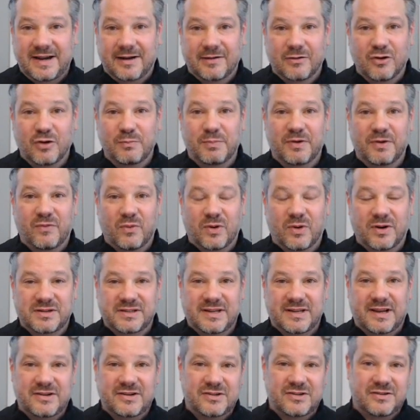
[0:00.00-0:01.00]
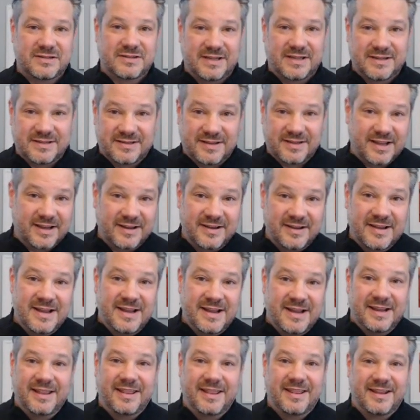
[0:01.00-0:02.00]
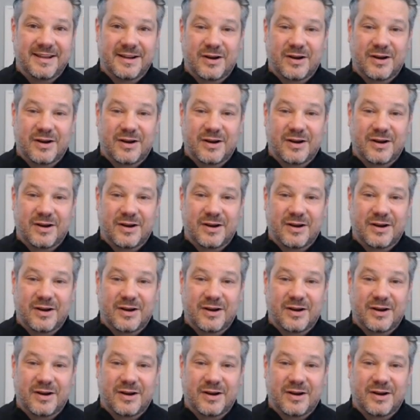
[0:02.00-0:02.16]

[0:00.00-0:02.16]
a group of workstations as the the